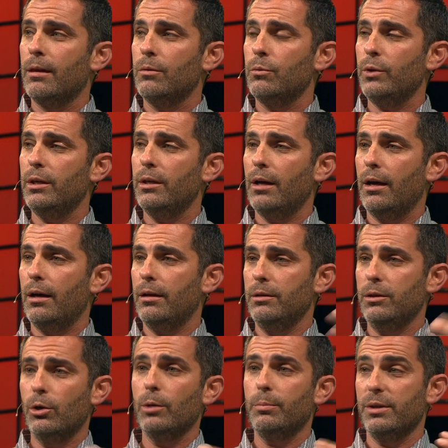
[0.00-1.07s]

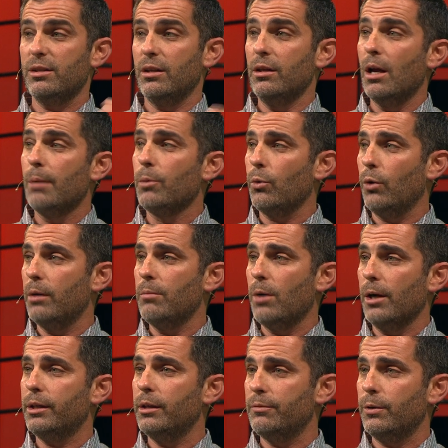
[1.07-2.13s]
Europe is the number one
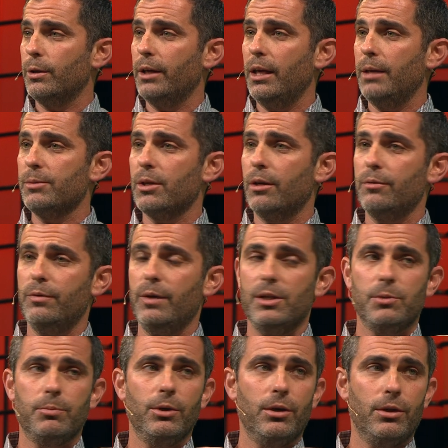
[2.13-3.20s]
market for games on
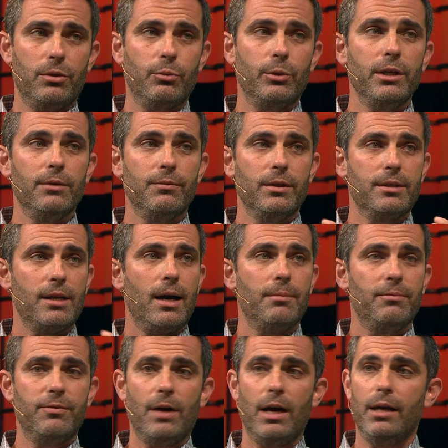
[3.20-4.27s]
Facebook. Three of the
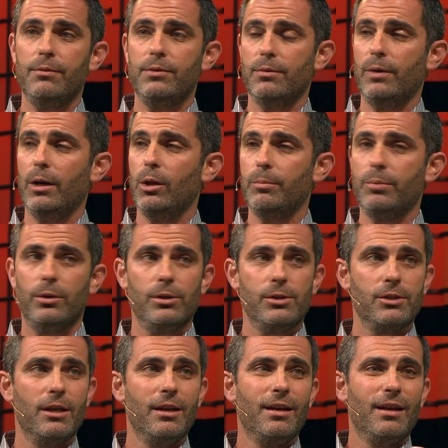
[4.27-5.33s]
top five
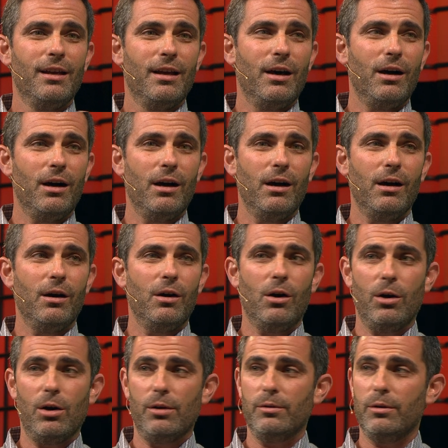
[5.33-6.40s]
developers
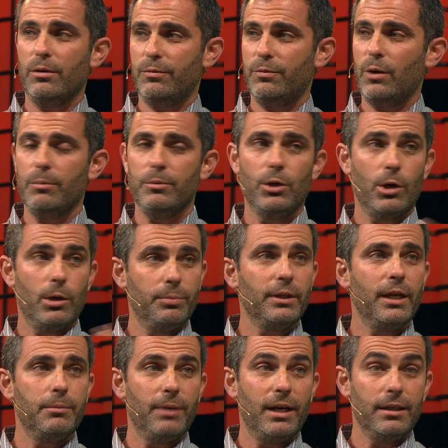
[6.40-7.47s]
are from Europe,
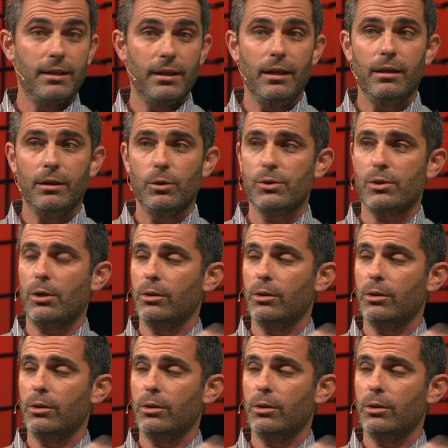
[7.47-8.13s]
led by King, who's our